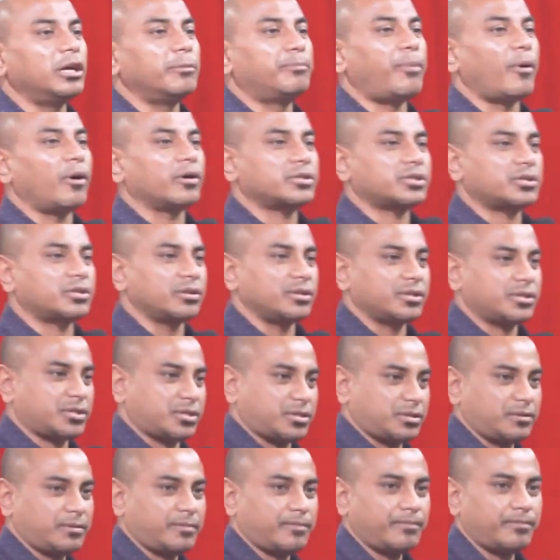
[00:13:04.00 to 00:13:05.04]

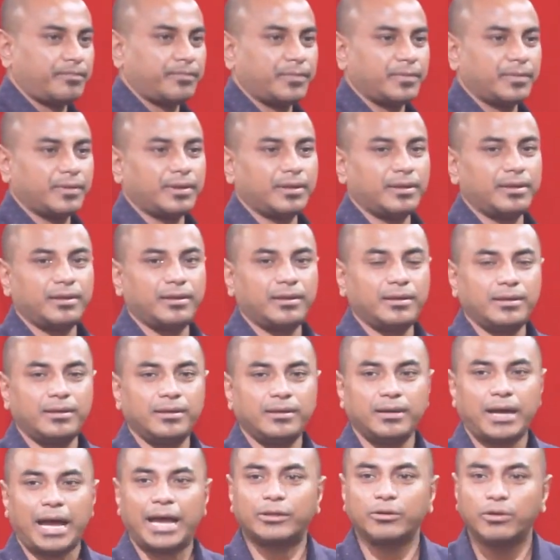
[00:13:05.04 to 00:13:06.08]
apostles.
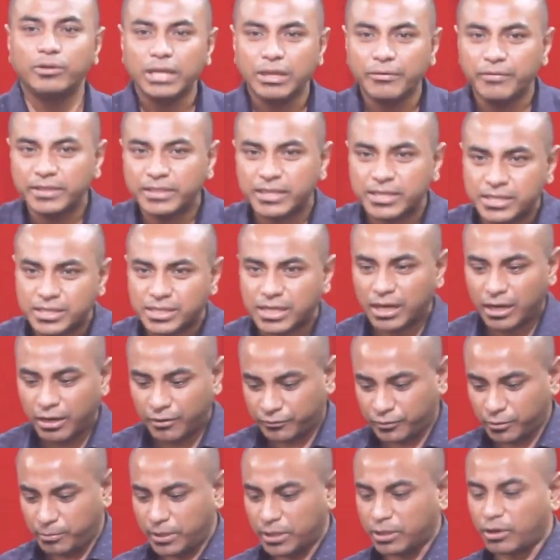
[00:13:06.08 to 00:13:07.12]
I don't even deserve
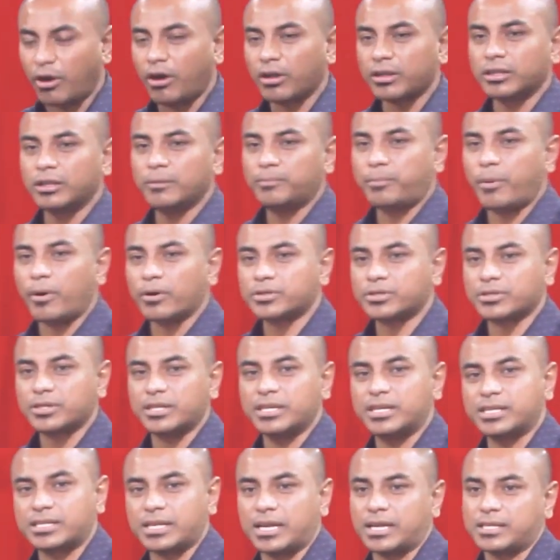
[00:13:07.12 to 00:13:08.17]
to be called an apostle,
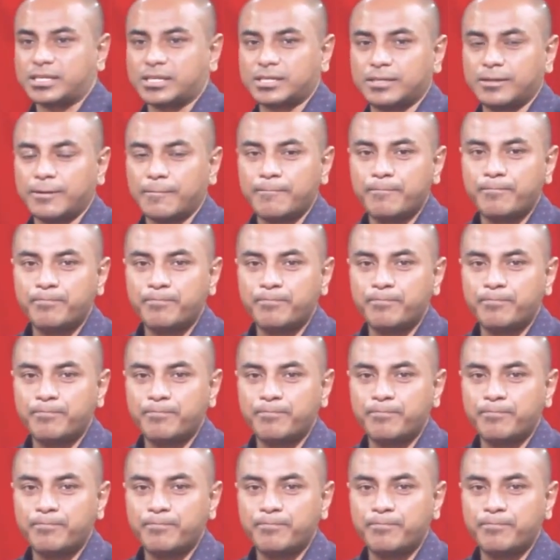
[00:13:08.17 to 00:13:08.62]
he says.